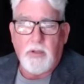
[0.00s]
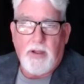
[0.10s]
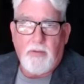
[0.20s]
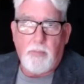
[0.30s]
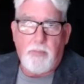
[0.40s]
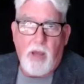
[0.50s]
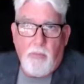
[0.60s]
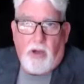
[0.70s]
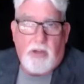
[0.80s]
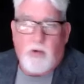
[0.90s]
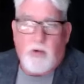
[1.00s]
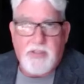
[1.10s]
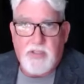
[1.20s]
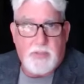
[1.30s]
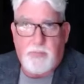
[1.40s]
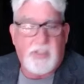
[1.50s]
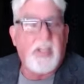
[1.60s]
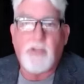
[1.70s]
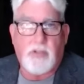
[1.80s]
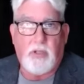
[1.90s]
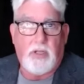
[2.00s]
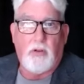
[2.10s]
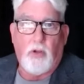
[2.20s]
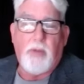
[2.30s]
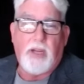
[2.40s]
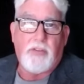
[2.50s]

have a bond market crisis potentially looming.